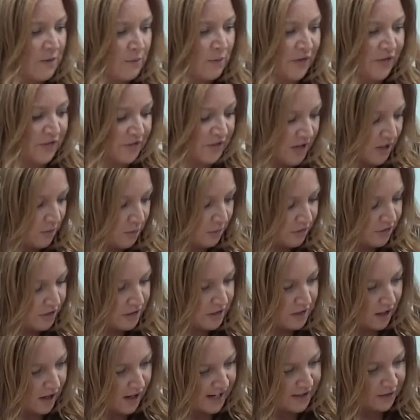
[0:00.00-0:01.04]
think we'll stick with the
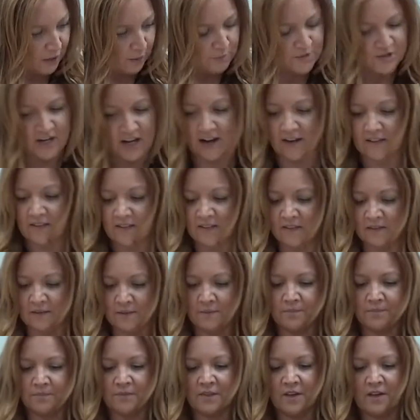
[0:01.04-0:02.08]
9 objects
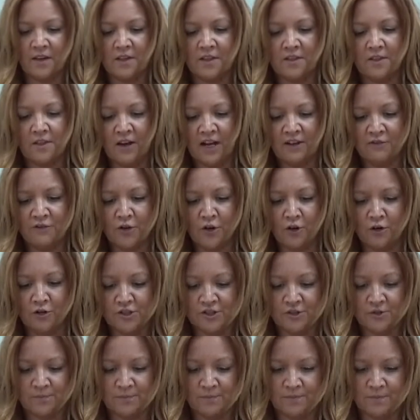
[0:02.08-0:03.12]
that I've
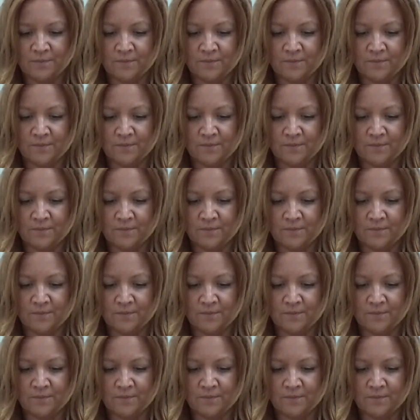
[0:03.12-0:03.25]
got.